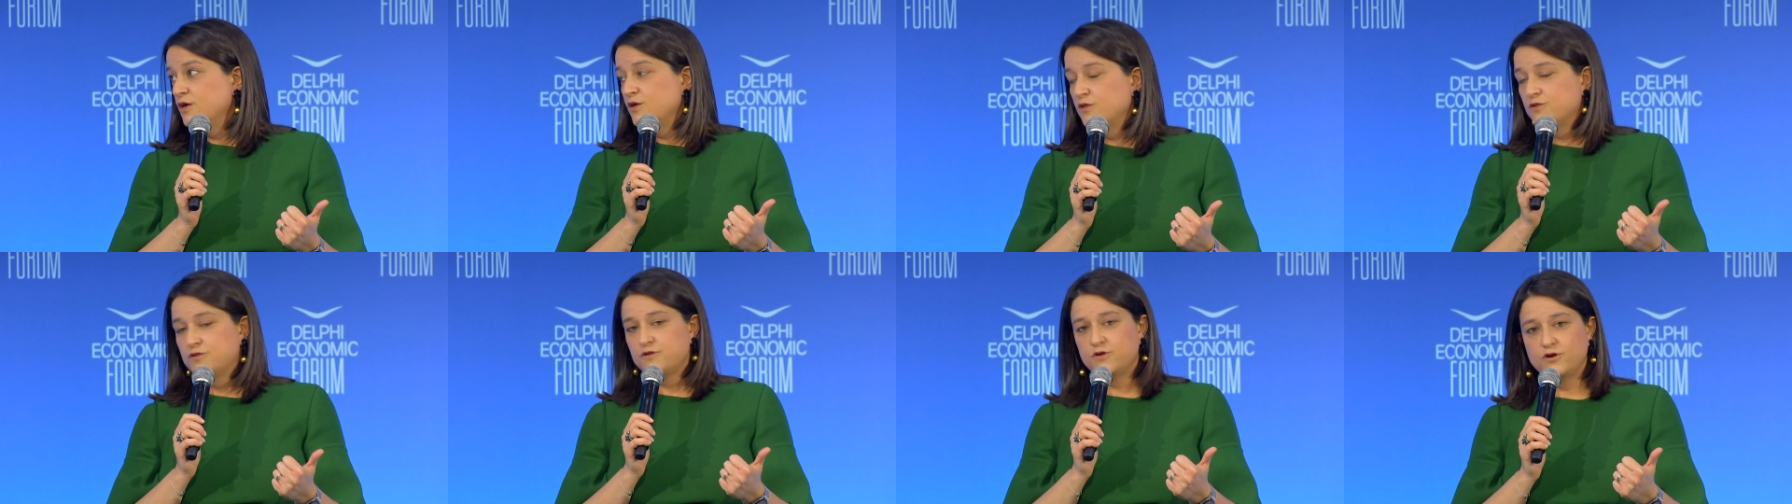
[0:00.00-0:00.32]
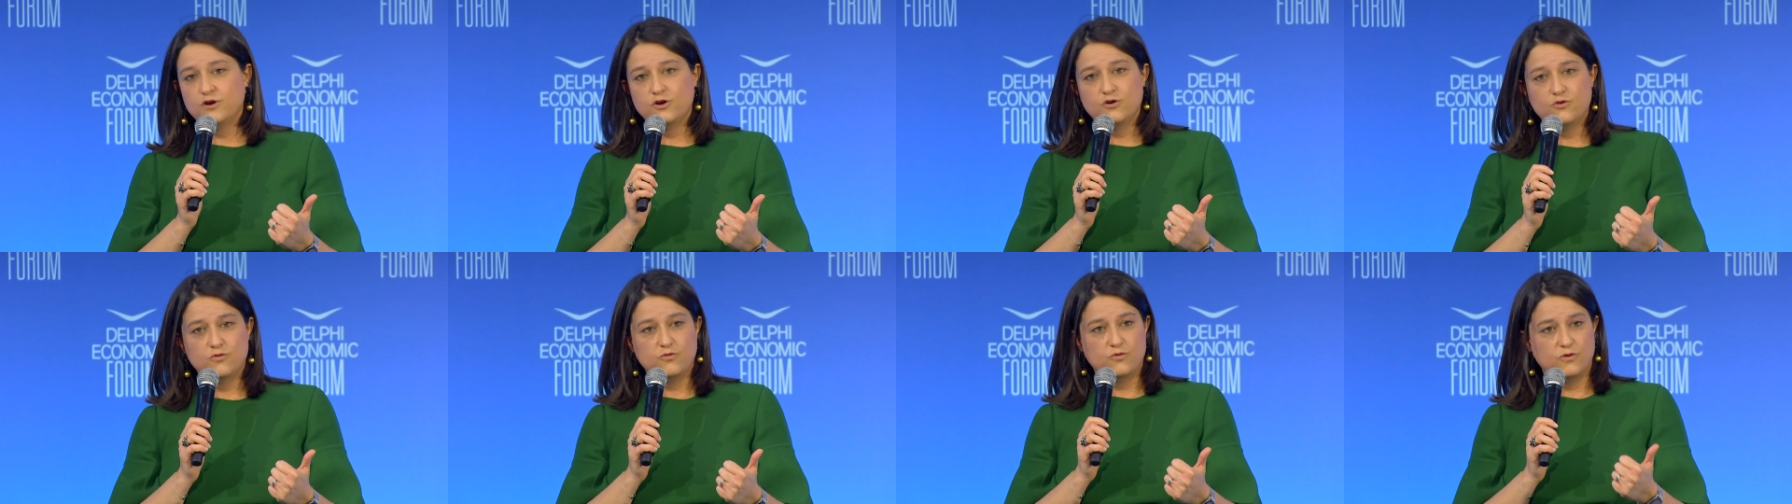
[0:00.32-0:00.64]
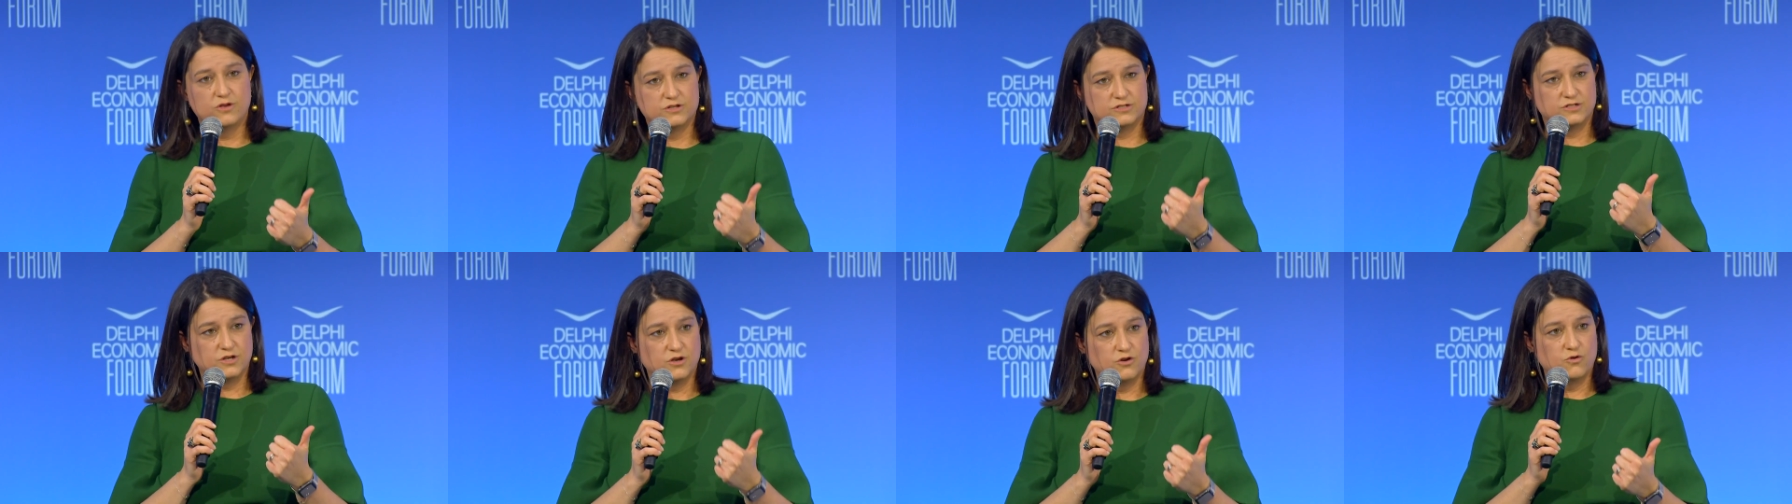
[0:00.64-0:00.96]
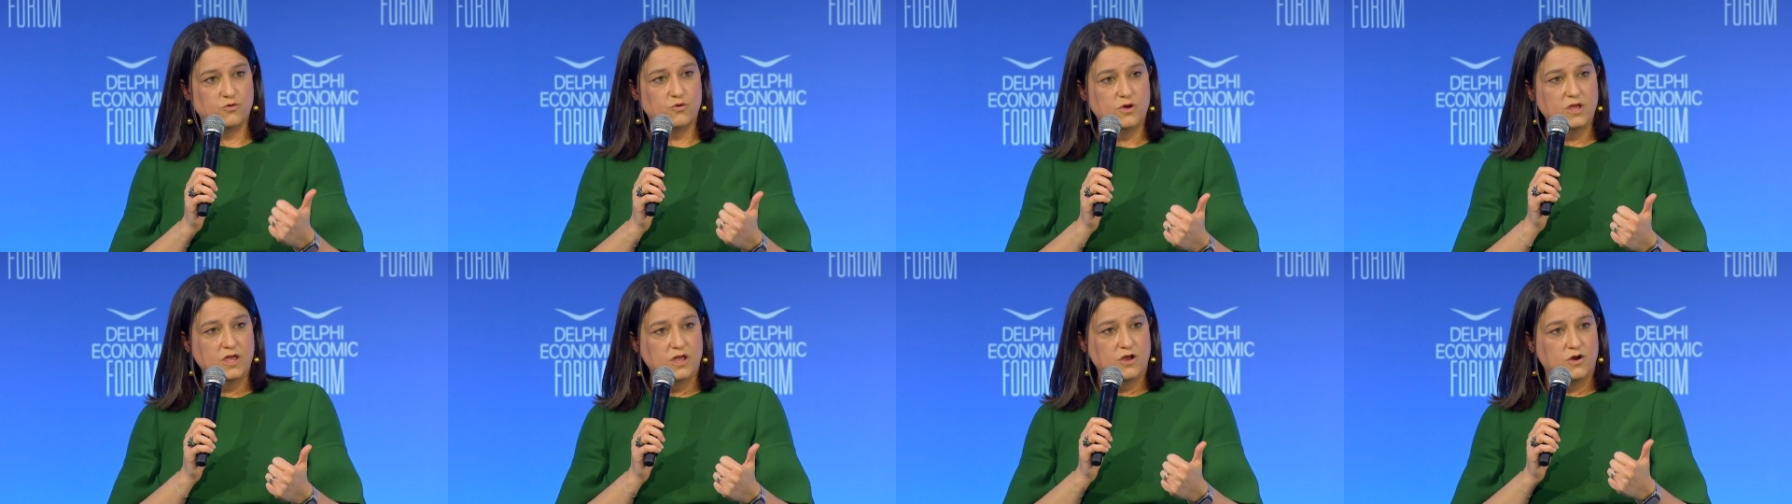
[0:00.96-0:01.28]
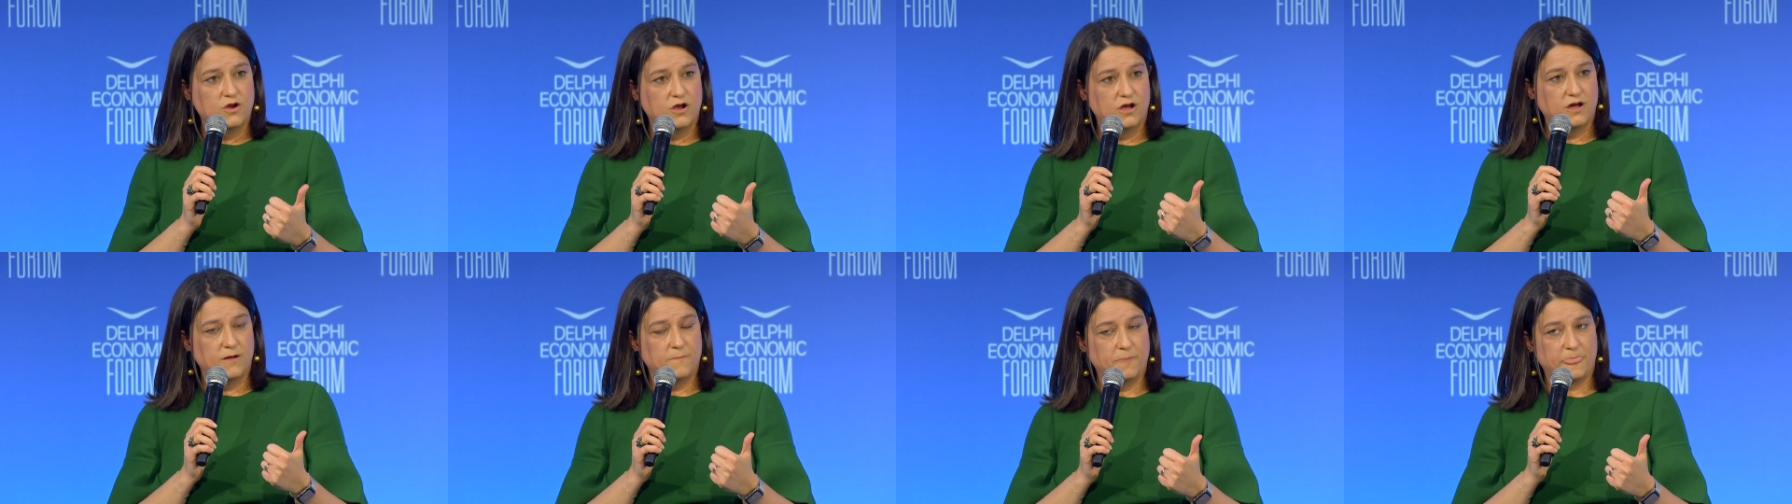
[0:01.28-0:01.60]
Through, so
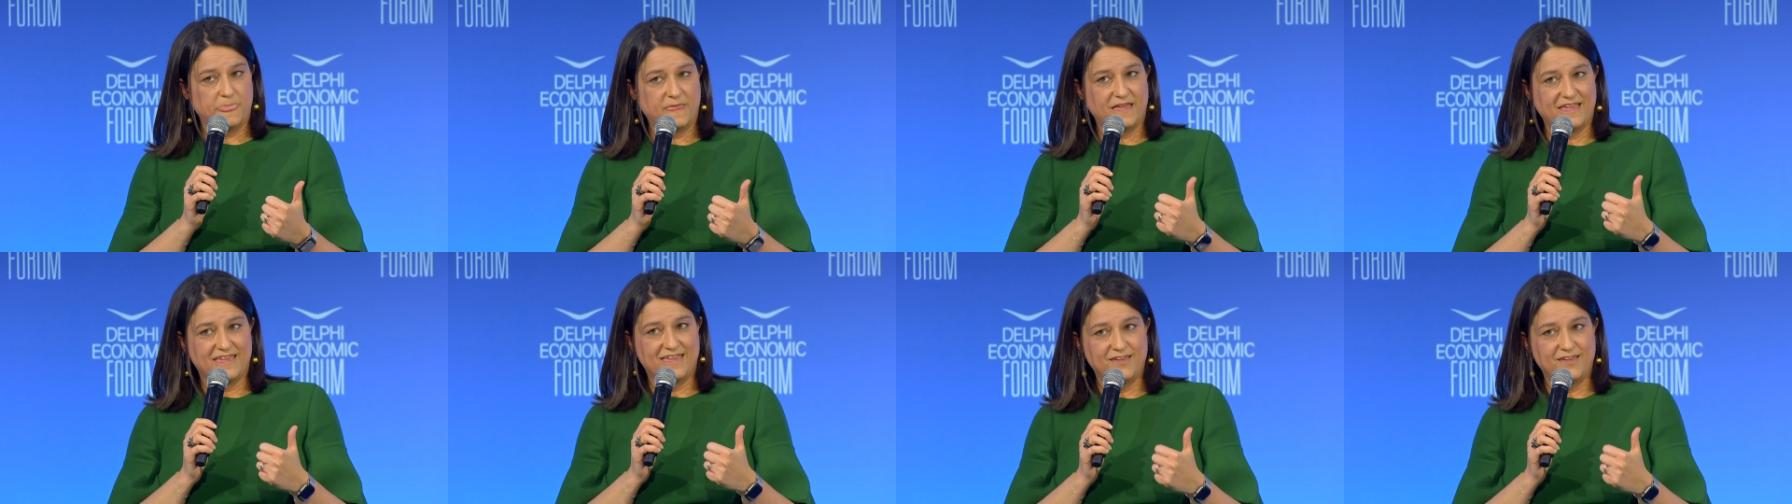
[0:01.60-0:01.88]
um,